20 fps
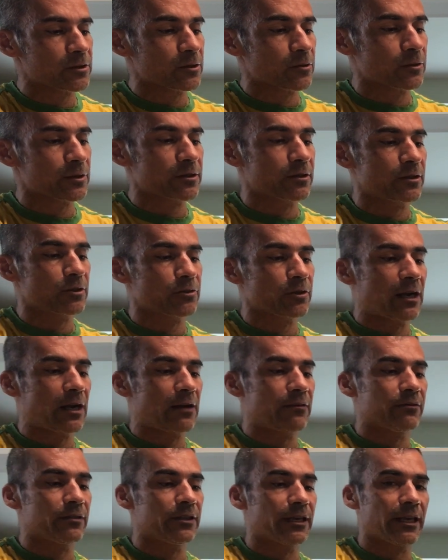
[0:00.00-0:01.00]
so it's going to
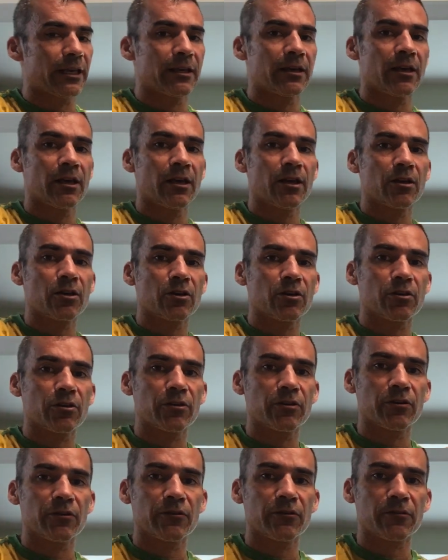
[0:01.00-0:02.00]
travel in a
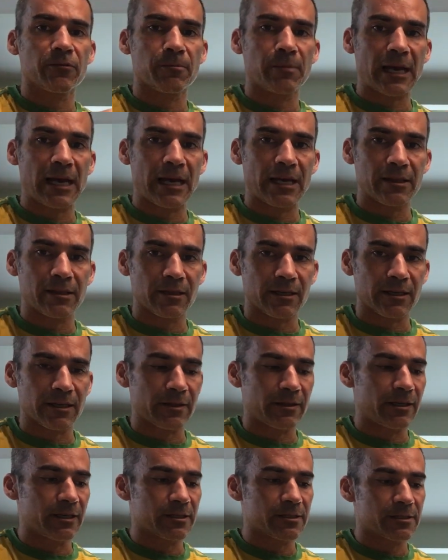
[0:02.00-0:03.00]
curved path like
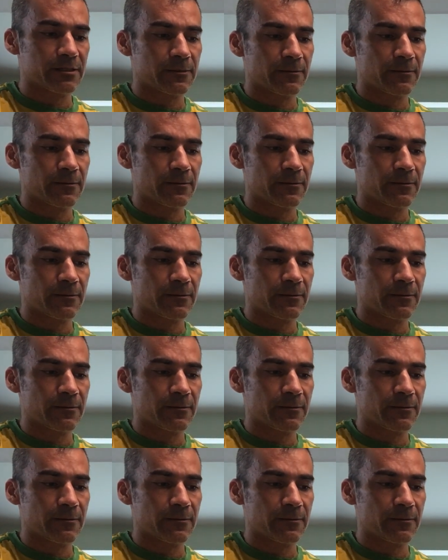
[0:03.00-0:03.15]
this.